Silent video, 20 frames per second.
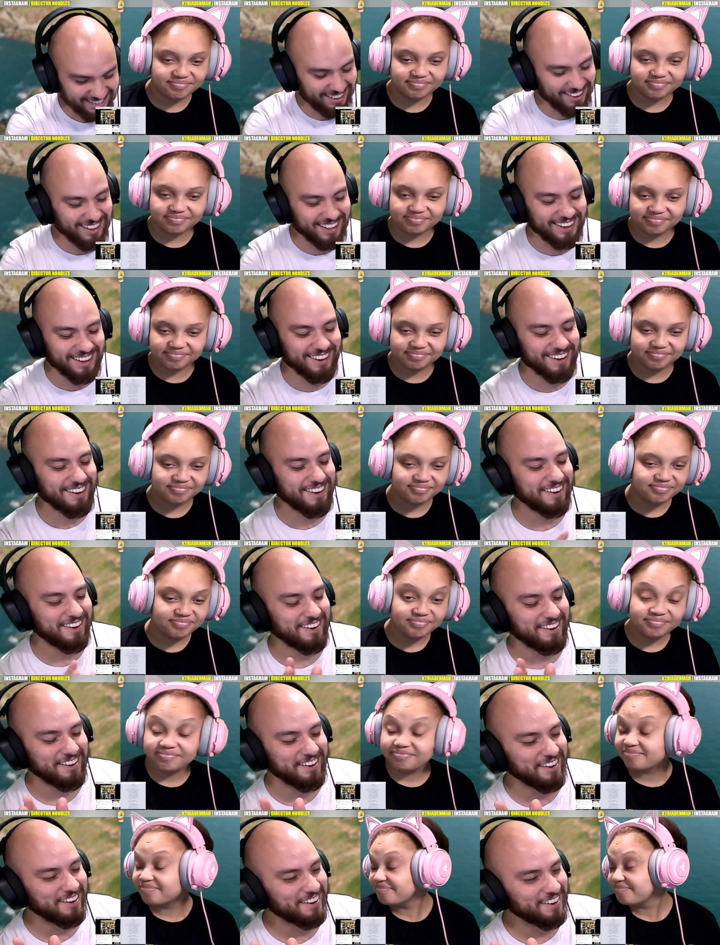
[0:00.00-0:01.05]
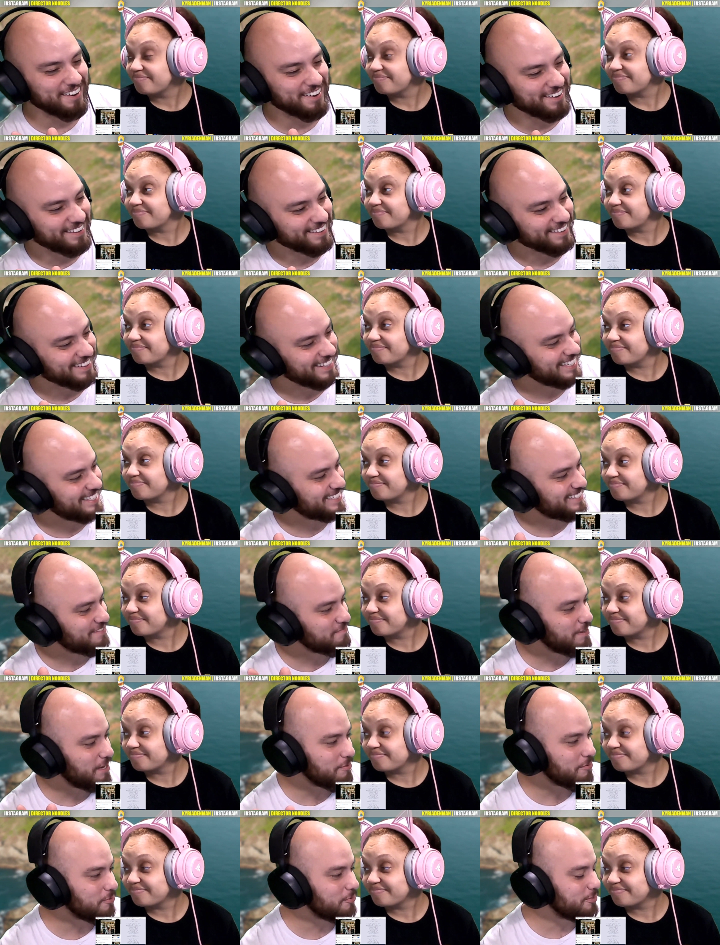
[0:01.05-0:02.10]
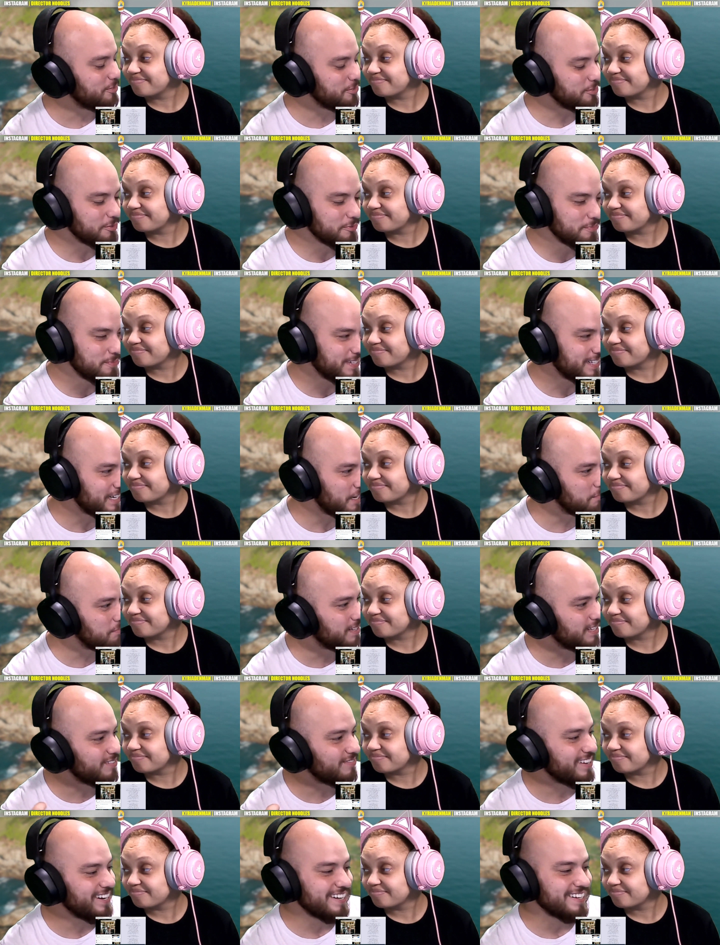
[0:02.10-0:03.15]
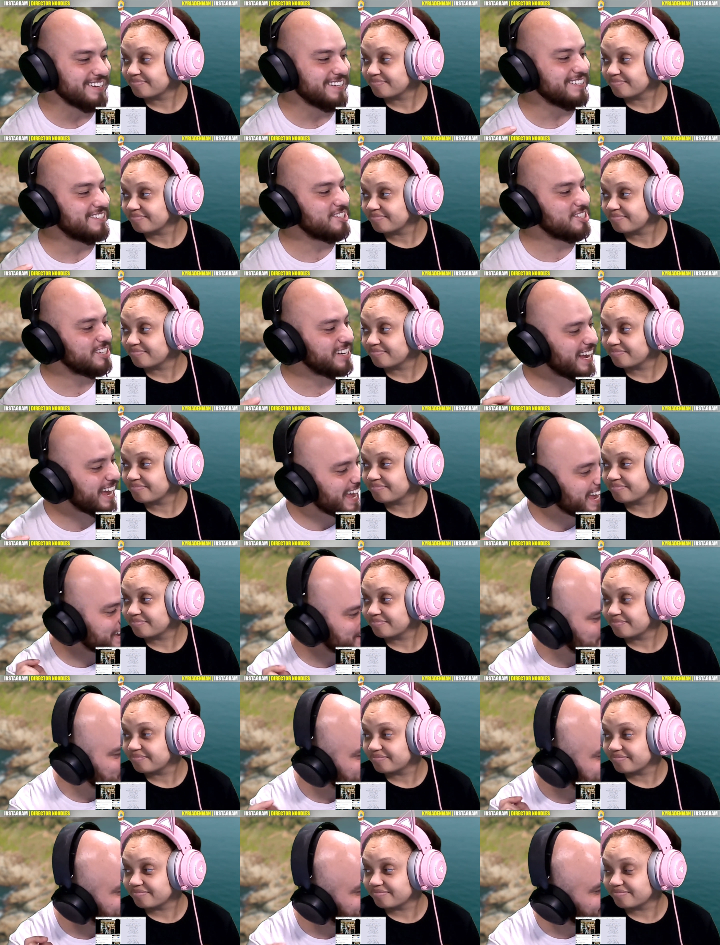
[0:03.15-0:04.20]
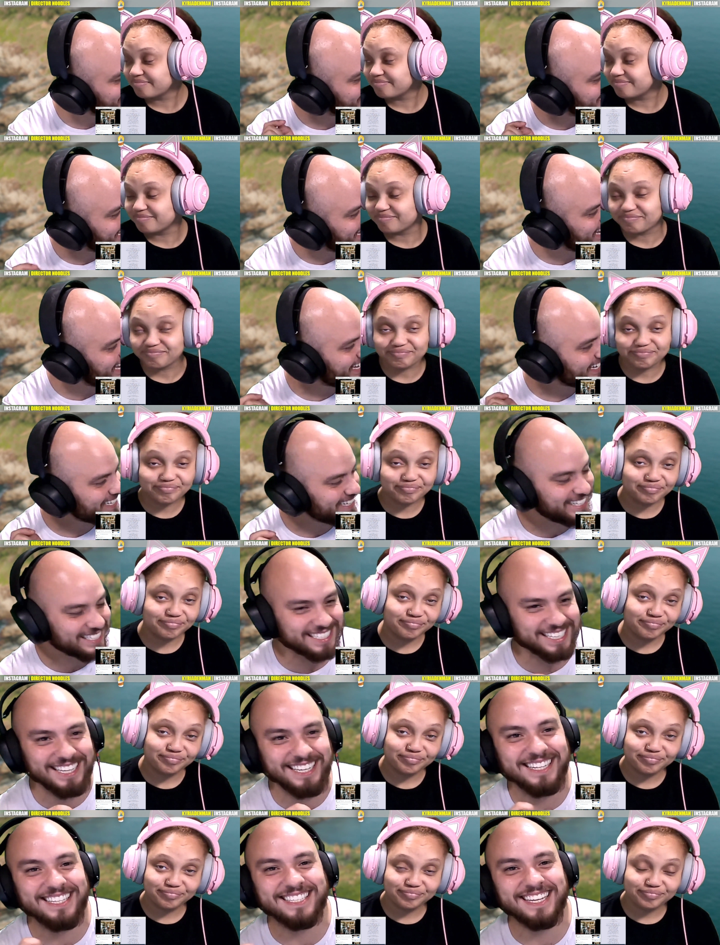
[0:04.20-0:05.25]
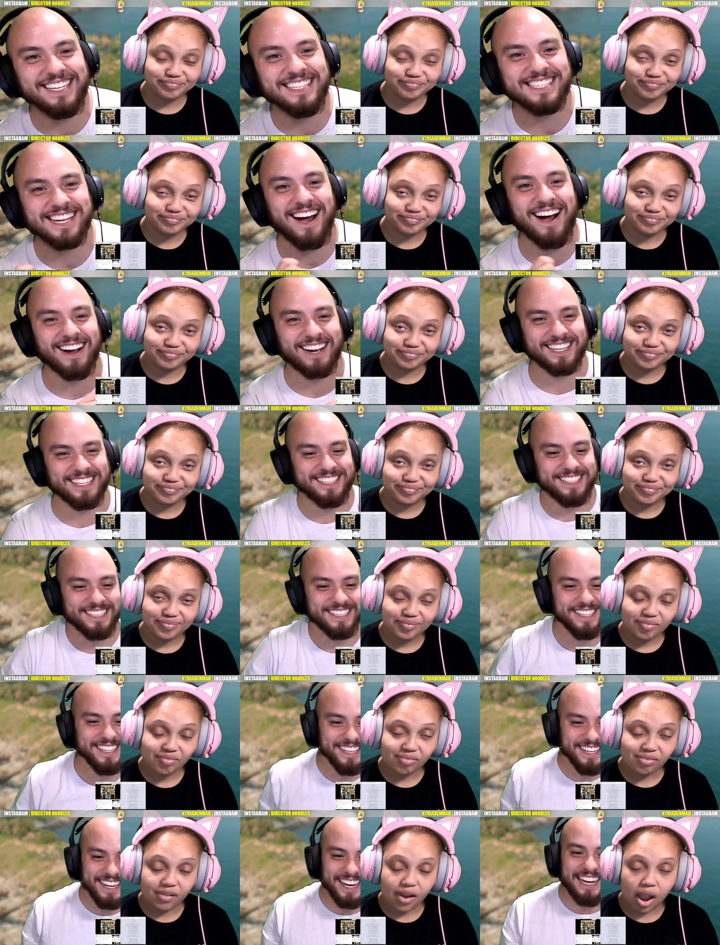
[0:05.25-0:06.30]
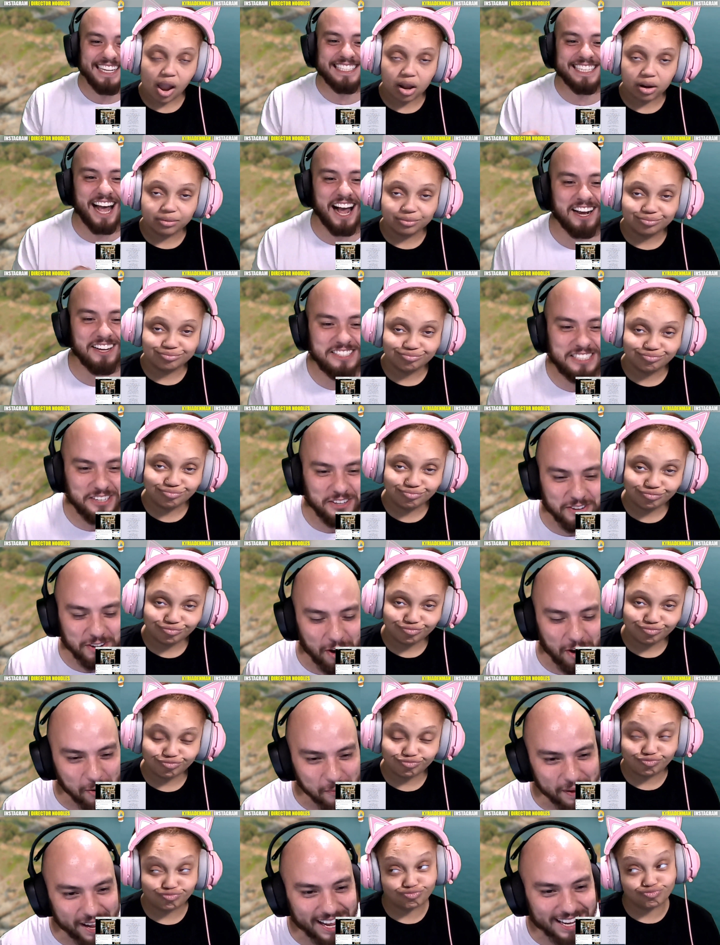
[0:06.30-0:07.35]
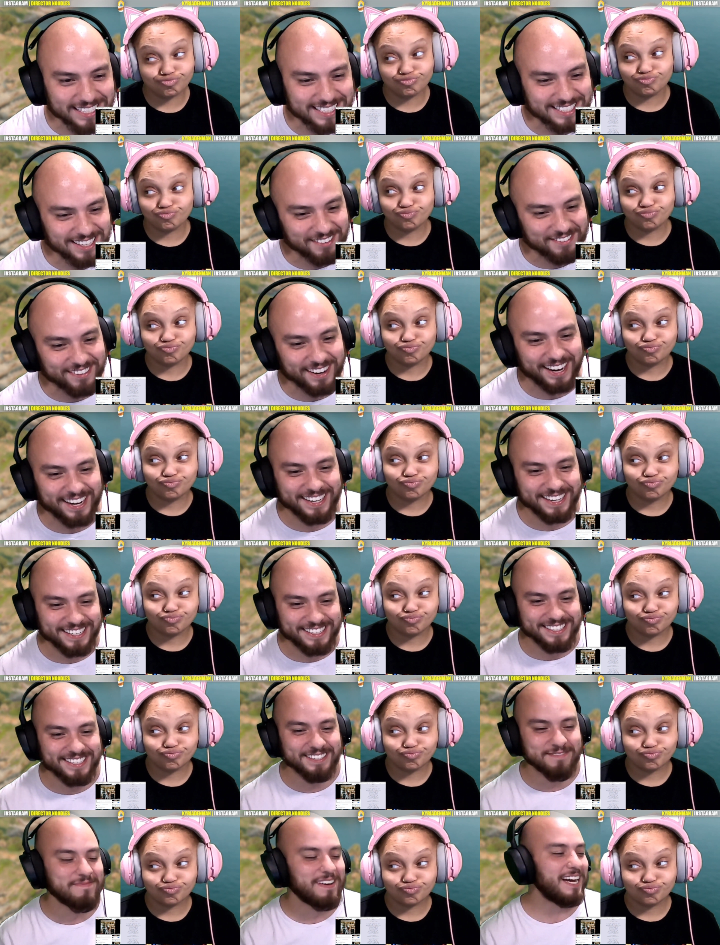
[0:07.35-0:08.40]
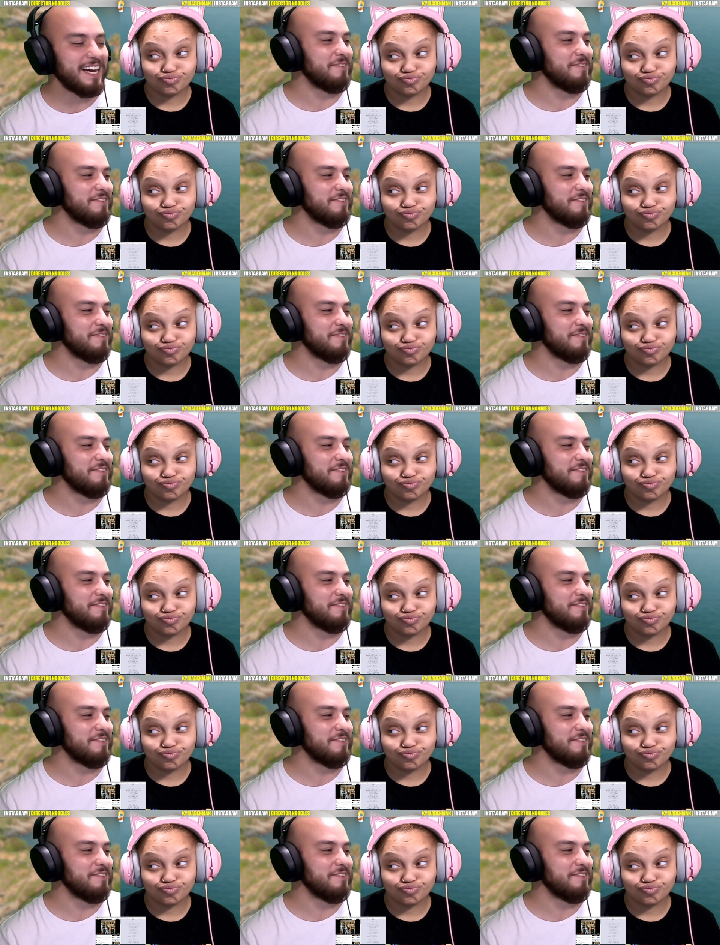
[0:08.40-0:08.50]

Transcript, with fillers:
Speaker 1: Hello, listen, baby. When you and me, I believe I can achieve. Yeah, listen, he, he talking. He talking some grown man stuff right here,